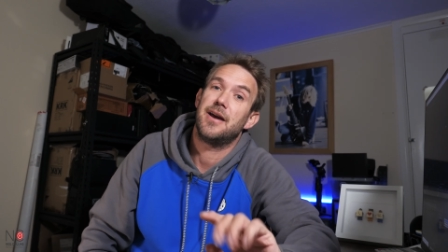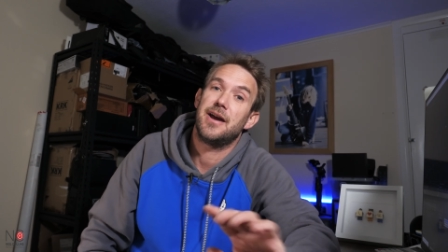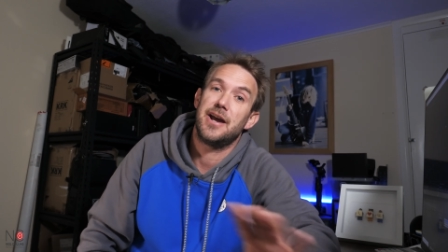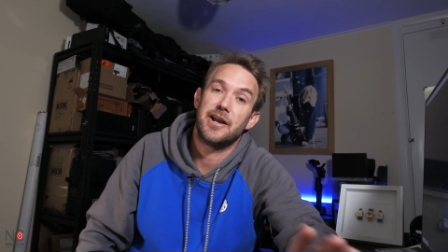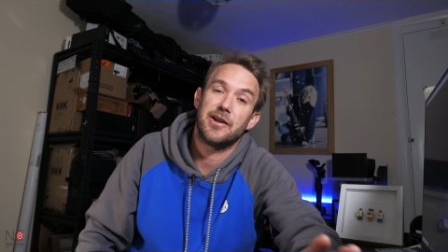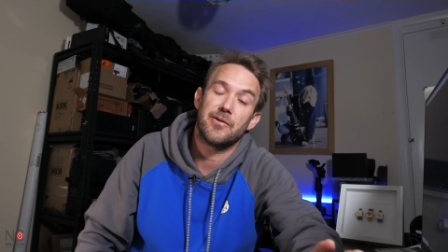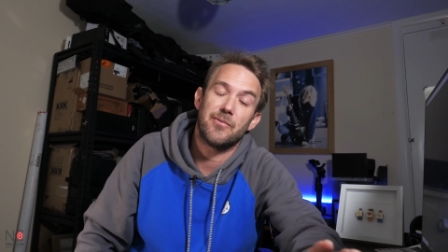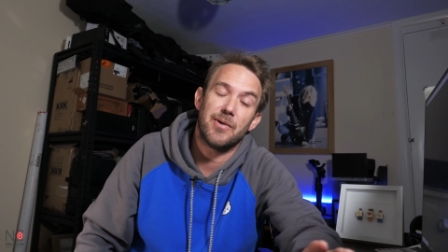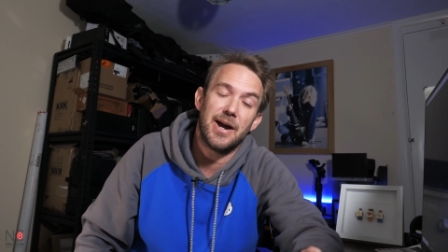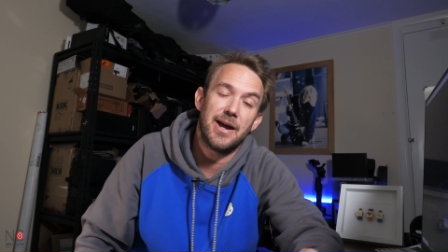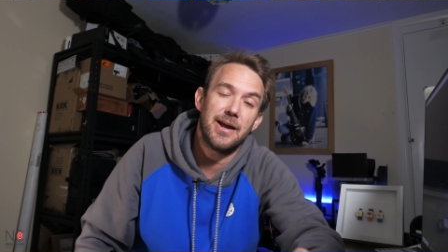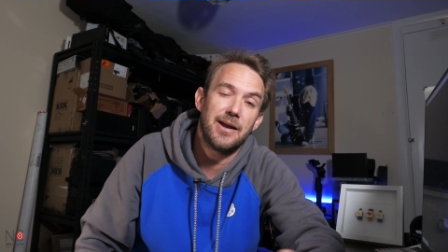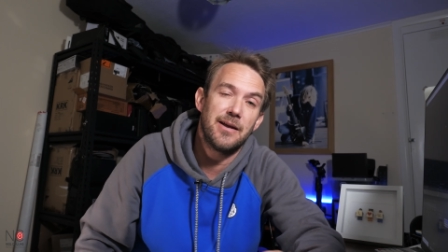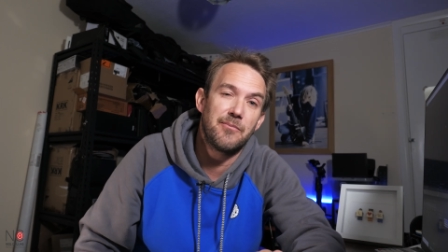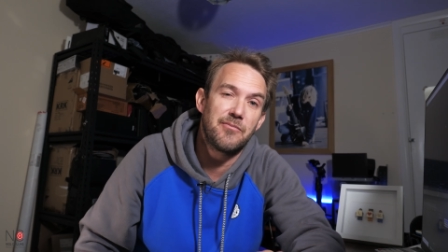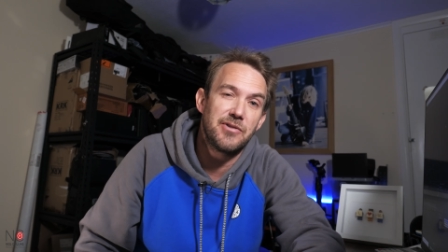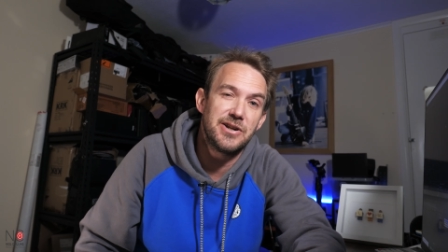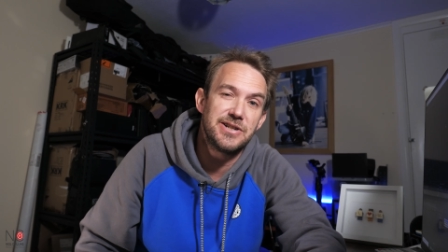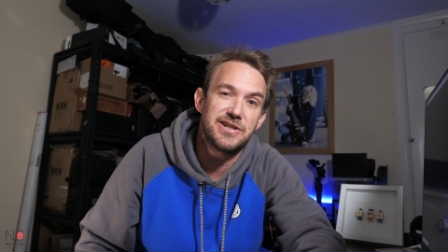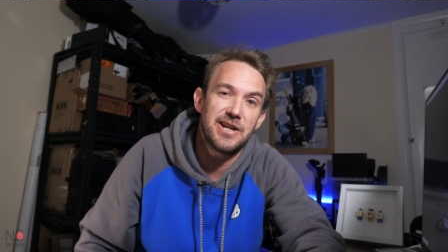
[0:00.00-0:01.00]
Either way,
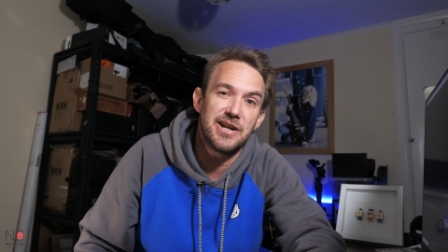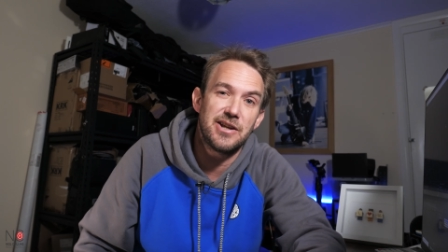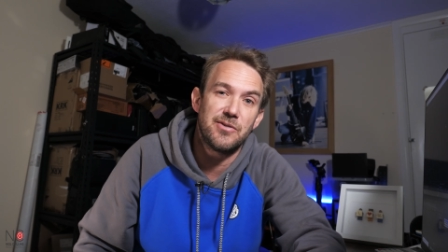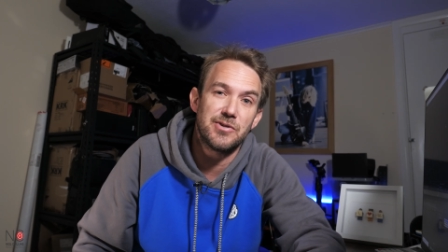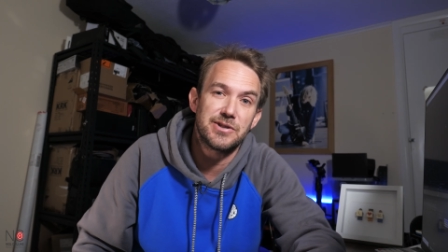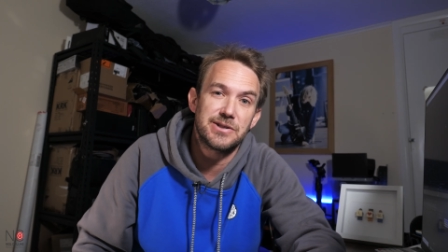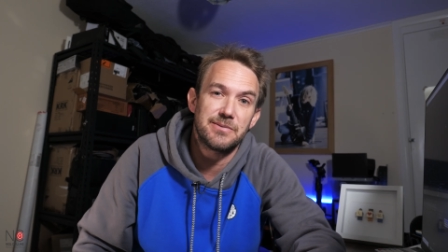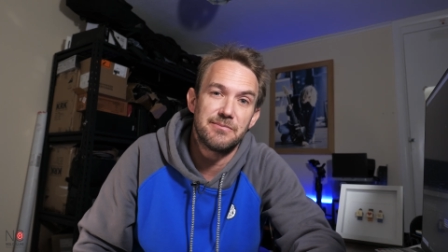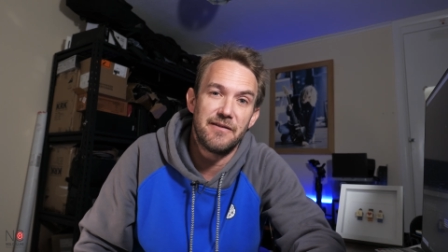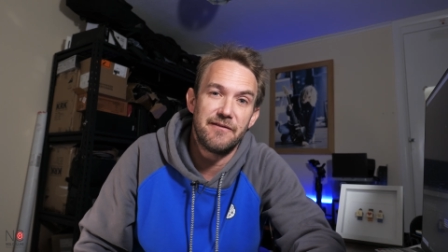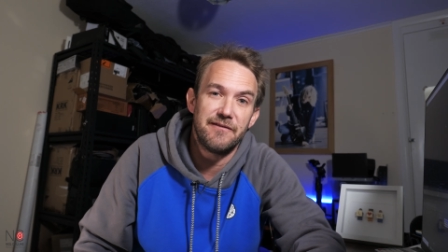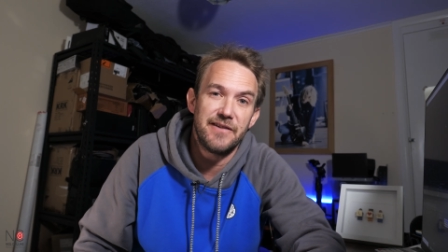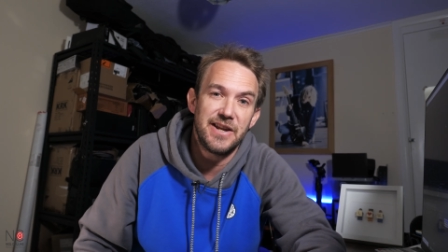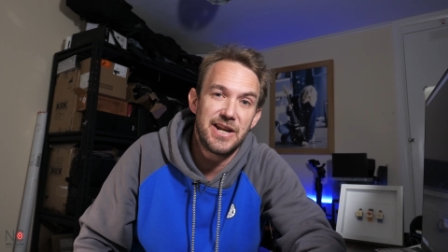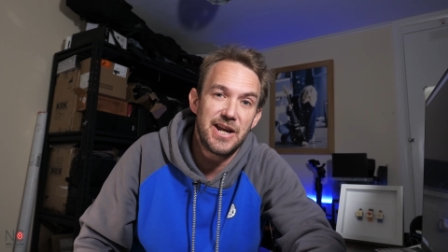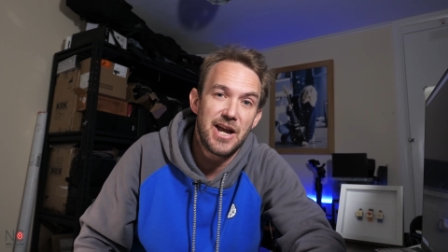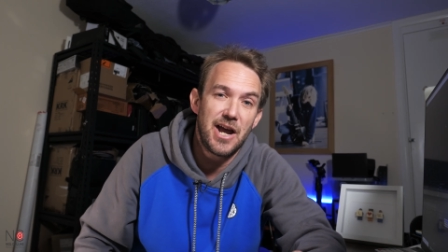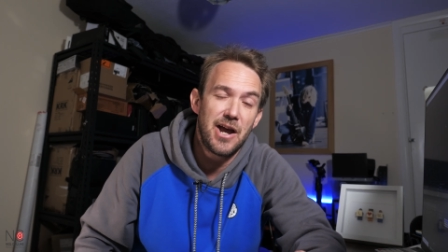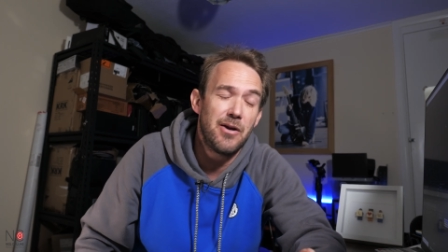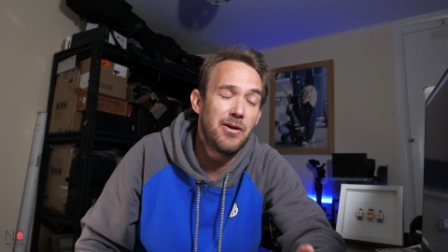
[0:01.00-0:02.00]
appreciate you watching my
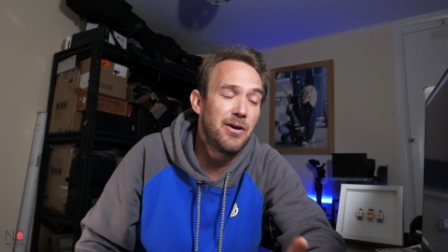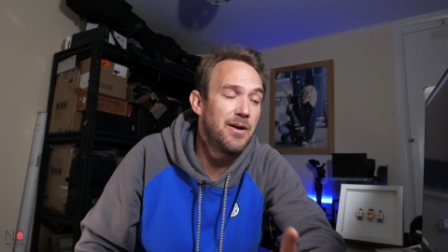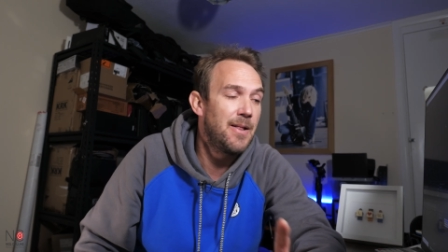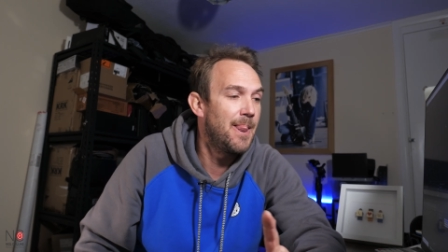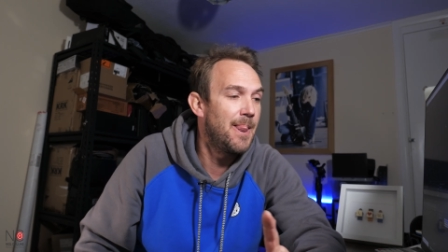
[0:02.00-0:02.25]
video. If